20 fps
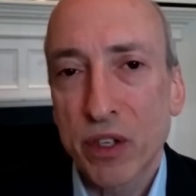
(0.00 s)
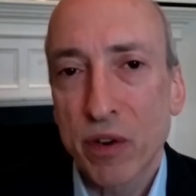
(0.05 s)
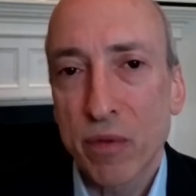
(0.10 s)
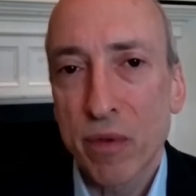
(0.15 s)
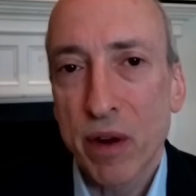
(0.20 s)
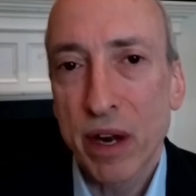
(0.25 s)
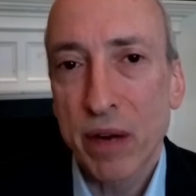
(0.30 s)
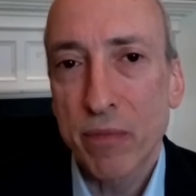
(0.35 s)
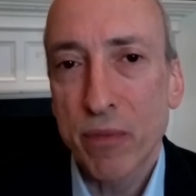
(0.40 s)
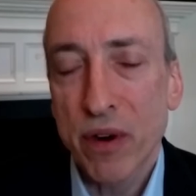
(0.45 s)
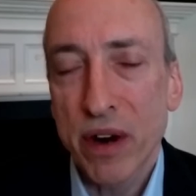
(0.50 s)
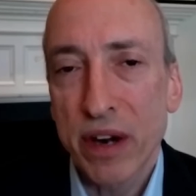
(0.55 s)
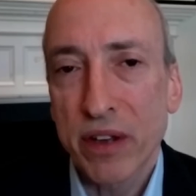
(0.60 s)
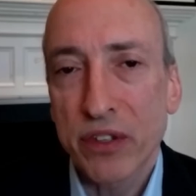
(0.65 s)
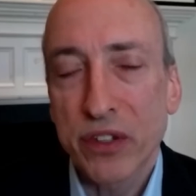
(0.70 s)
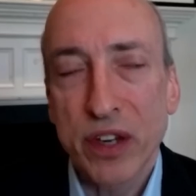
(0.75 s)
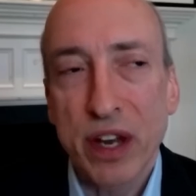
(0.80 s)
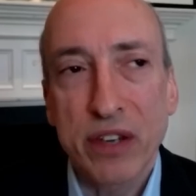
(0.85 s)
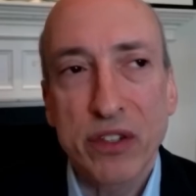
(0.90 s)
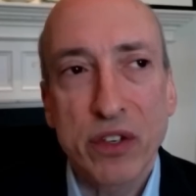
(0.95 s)
So my
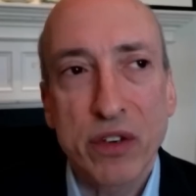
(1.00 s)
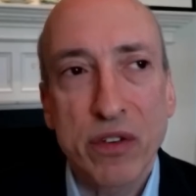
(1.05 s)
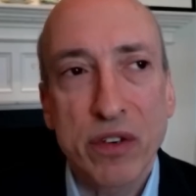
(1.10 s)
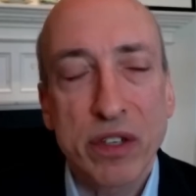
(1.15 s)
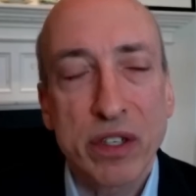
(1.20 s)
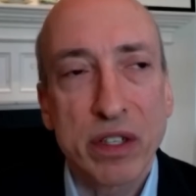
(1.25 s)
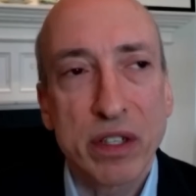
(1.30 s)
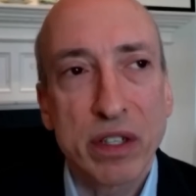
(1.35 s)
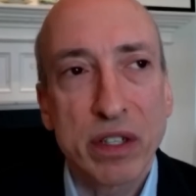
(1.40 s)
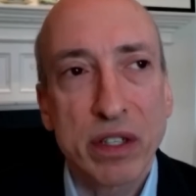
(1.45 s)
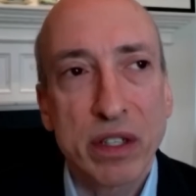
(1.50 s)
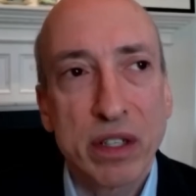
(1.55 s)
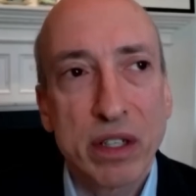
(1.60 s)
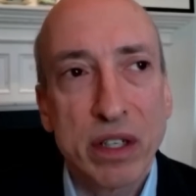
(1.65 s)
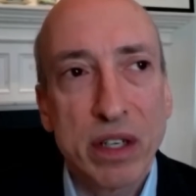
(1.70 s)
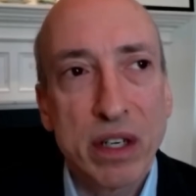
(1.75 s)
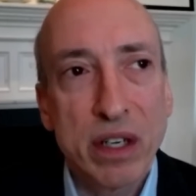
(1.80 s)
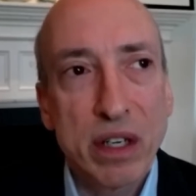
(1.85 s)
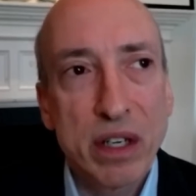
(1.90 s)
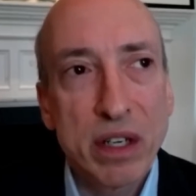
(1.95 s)
predecessors and
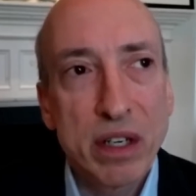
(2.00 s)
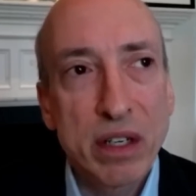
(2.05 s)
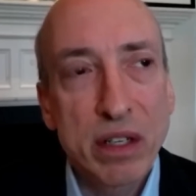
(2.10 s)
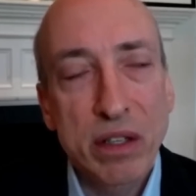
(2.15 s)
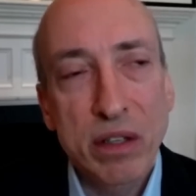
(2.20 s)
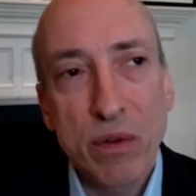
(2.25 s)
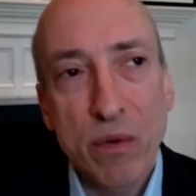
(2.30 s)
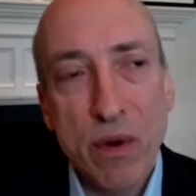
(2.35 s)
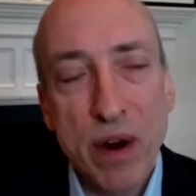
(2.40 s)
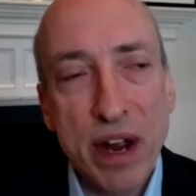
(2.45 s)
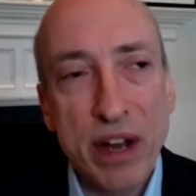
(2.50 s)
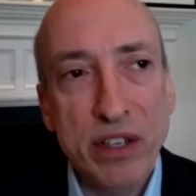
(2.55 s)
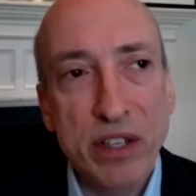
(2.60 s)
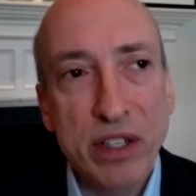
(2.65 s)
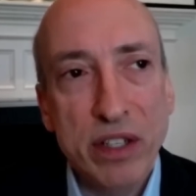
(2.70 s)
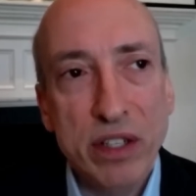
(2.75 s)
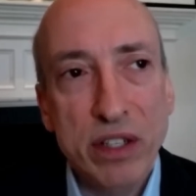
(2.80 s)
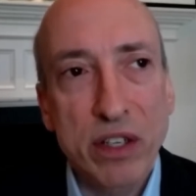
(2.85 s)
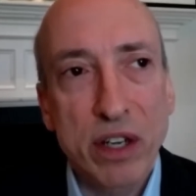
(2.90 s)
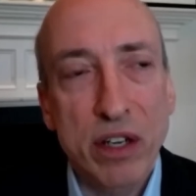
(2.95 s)
the
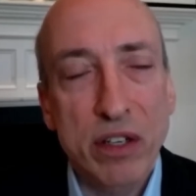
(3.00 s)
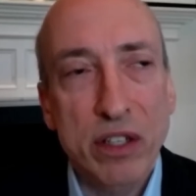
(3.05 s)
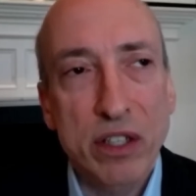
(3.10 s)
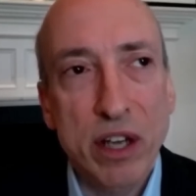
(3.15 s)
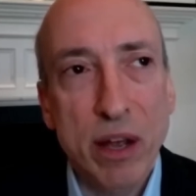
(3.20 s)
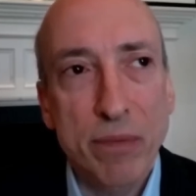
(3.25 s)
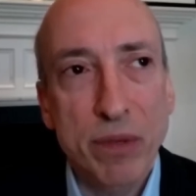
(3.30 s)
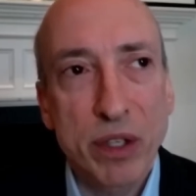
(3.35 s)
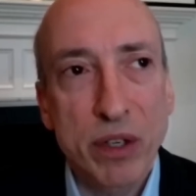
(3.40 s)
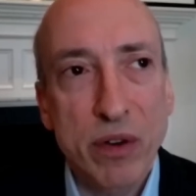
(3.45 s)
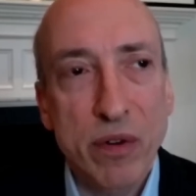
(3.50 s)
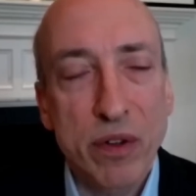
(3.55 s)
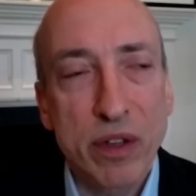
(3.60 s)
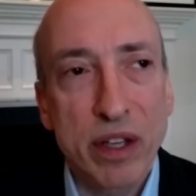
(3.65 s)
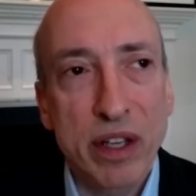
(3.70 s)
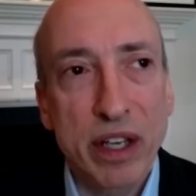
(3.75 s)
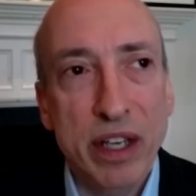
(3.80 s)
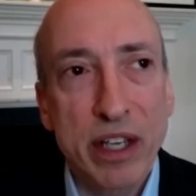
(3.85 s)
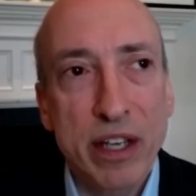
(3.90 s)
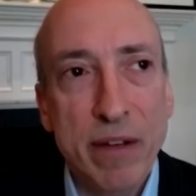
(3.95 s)
rest
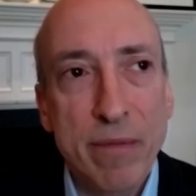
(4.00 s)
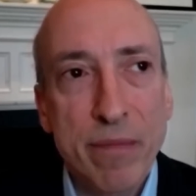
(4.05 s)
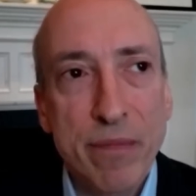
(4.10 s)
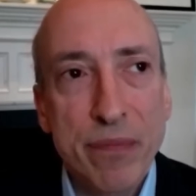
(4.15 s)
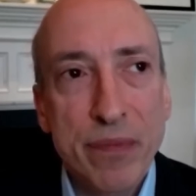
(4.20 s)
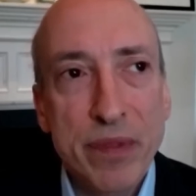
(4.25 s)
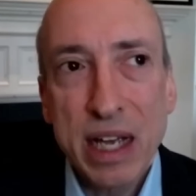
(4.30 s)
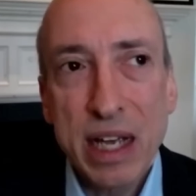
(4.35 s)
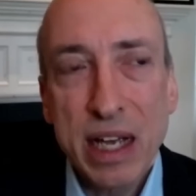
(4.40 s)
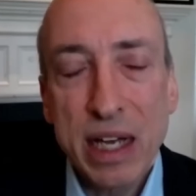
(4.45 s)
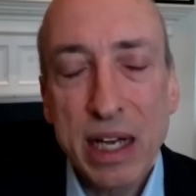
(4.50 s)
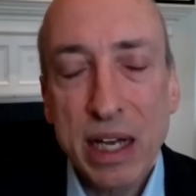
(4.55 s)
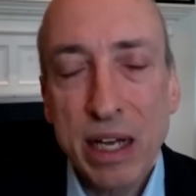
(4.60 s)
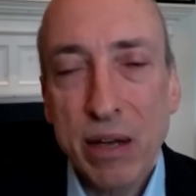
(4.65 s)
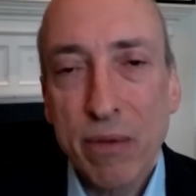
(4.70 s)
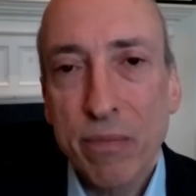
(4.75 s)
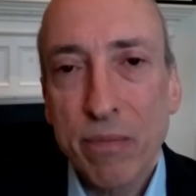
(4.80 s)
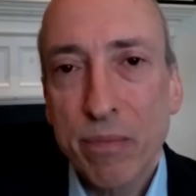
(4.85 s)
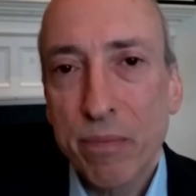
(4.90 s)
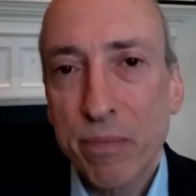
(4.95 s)
subsequently
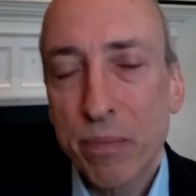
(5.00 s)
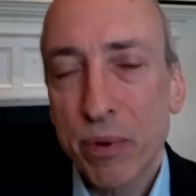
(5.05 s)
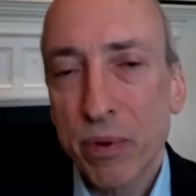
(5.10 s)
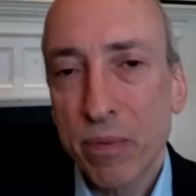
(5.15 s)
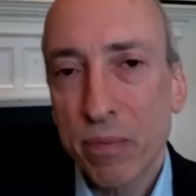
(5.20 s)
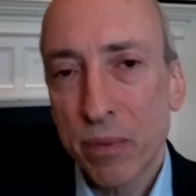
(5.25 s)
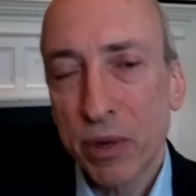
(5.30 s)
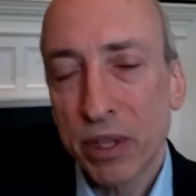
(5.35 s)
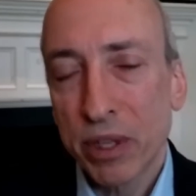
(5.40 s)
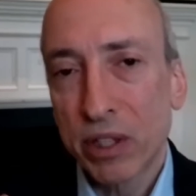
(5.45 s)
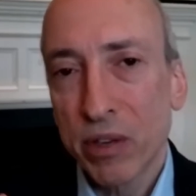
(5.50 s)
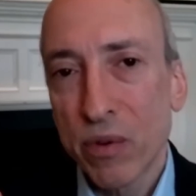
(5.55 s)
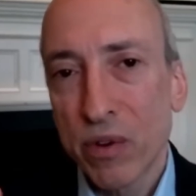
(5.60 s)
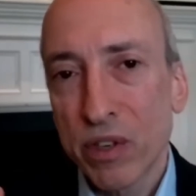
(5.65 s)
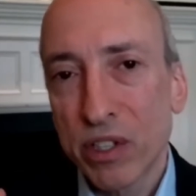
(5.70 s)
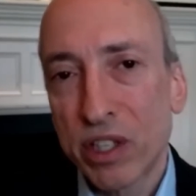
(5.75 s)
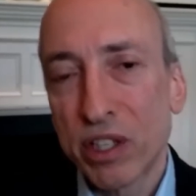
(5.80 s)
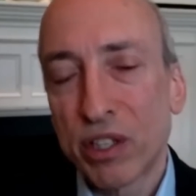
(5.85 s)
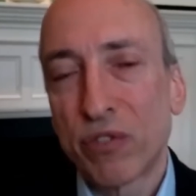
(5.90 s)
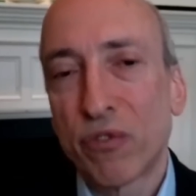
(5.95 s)
But there
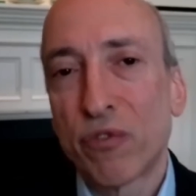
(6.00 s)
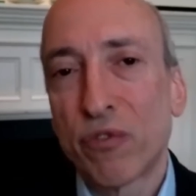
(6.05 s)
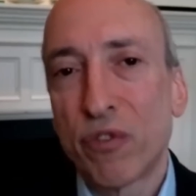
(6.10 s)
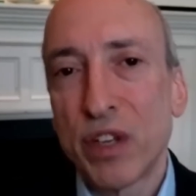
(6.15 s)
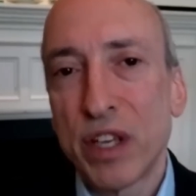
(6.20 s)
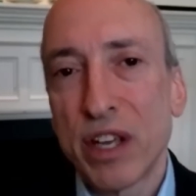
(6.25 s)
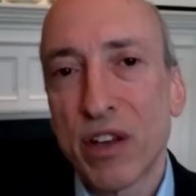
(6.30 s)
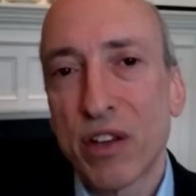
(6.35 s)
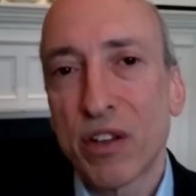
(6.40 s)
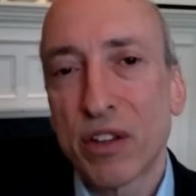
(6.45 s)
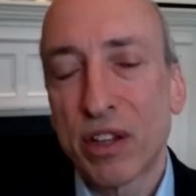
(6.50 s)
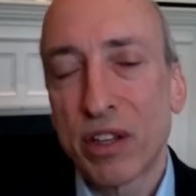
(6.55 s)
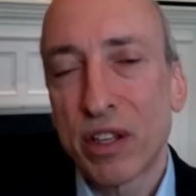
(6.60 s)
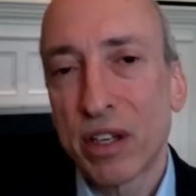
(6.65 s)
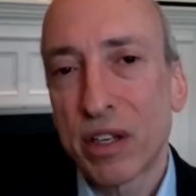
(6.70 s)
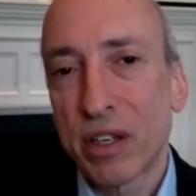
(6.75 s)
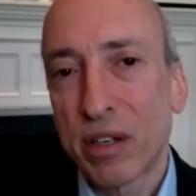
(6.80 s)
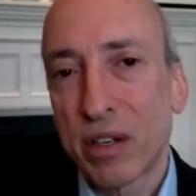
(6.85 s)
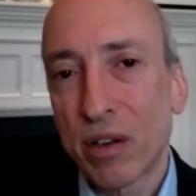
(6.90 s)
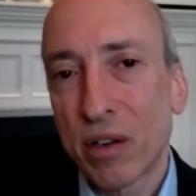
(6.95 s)
was this field
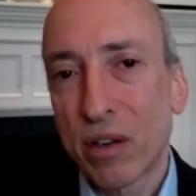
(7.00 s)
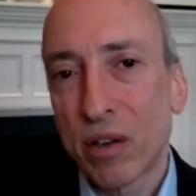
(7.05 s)
that